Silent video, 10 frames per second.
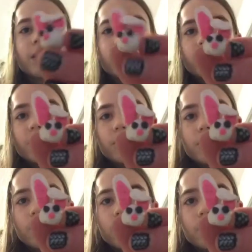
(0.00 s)
looks
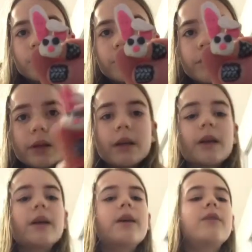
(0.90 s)
adorable.
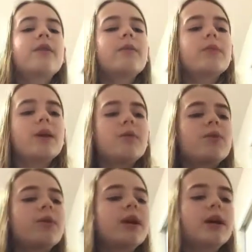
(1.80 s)
And sometimes you
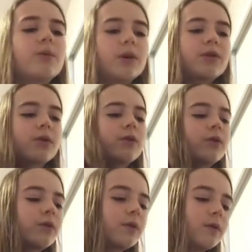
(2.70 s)
wanna add
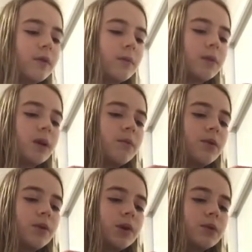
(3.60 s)
whiskers, and sometimes
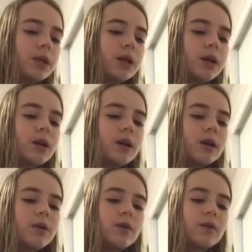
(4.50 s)
you don't.
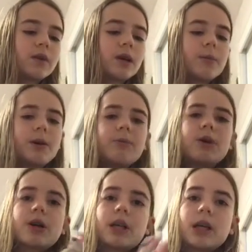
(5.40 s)
This time I'm
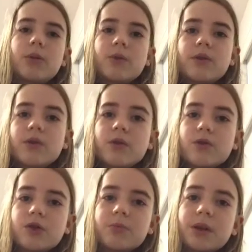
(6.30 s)
not gonna add whiskers
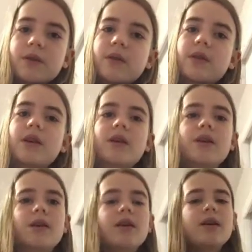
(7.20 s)
just because I think
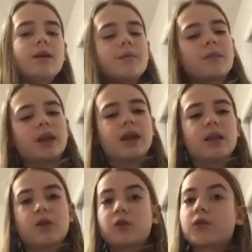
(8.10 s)
it
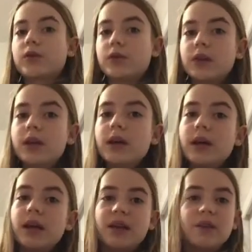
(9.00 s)
looks good
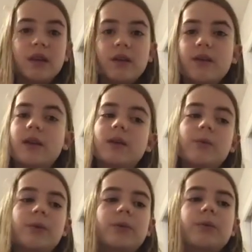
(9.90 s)
as it is, and I don't
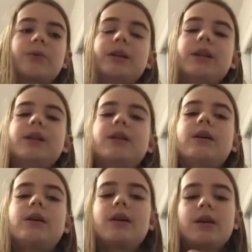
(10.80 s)
wanna ruin it.
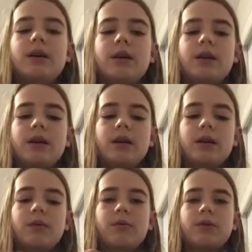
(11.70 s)
And
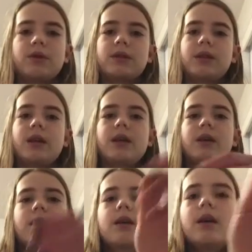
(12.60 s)
I'm going to take
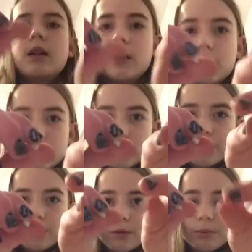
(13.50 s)
a
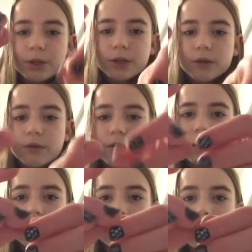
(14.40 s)
little bit of
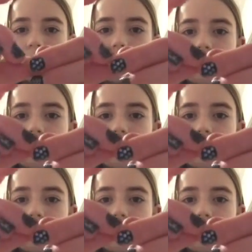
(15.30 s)
clay